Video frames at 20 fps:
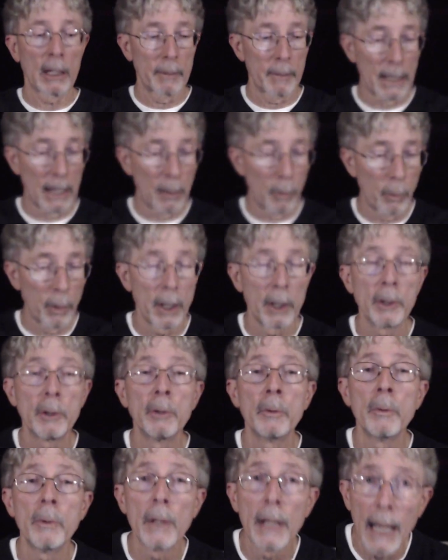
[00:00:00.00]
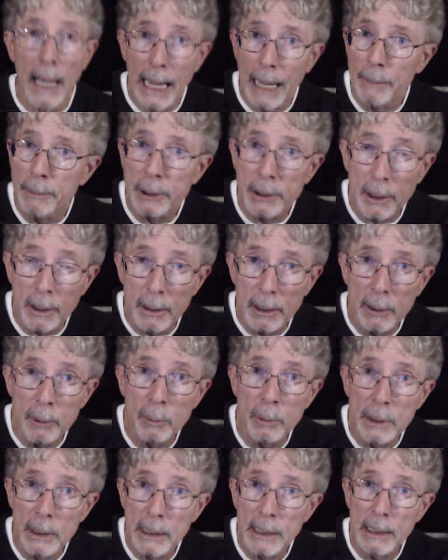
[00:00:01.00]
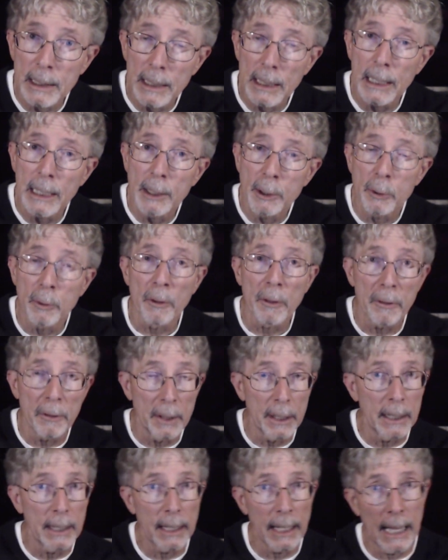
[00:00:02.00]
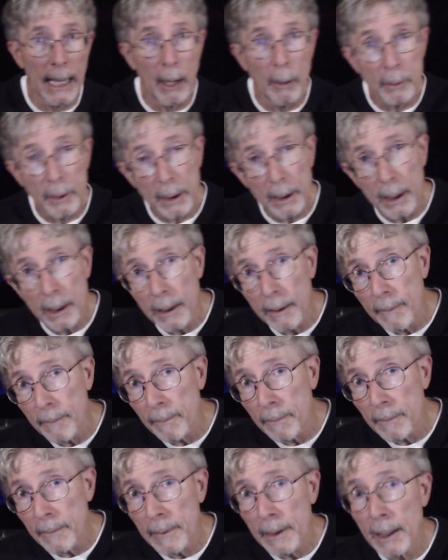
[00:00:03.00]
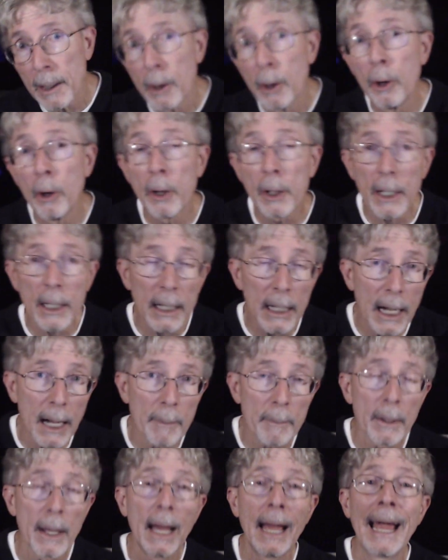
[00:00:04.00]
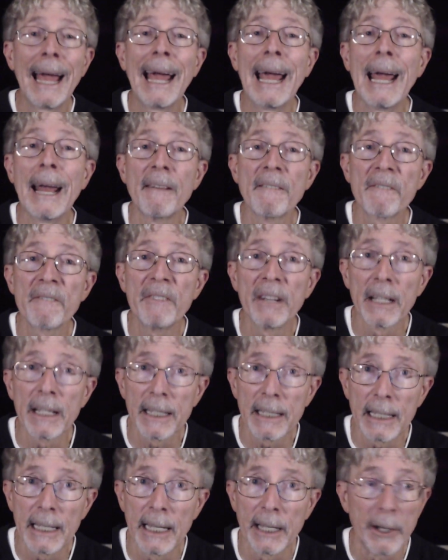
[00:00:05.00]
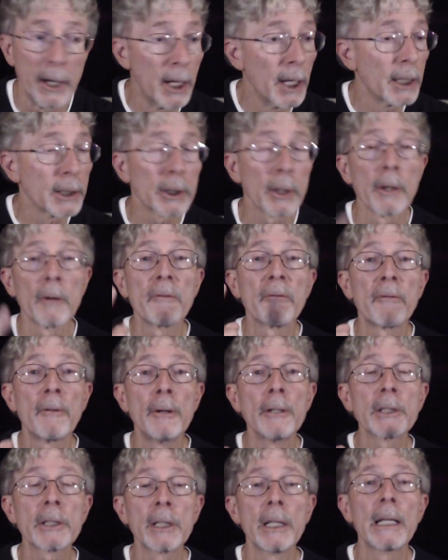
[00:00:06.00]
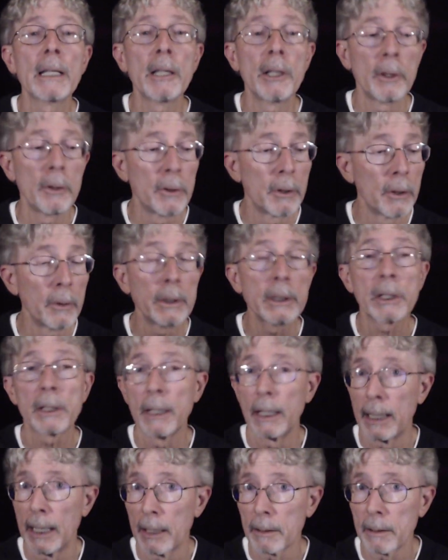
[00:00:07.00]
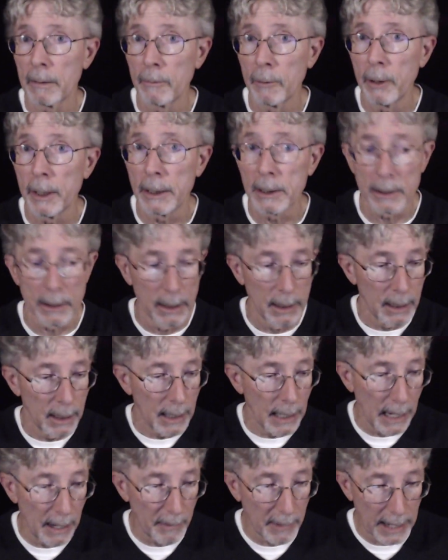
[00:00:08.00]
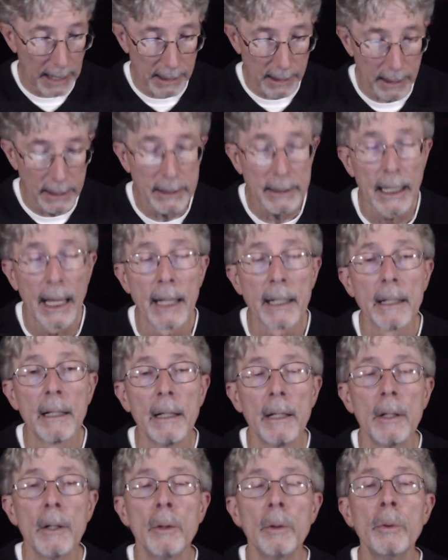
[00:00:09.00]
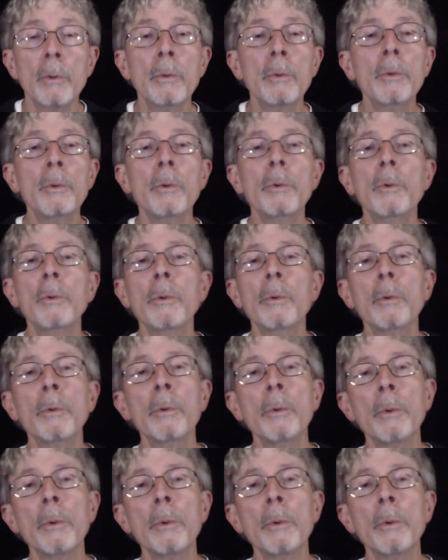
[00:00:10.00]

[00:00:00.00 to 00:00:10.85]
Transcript: about, where you absolutely need to thin it out, hook it up, and fill it in. So the first thing that you do is thin out the voice, and that does that. I'm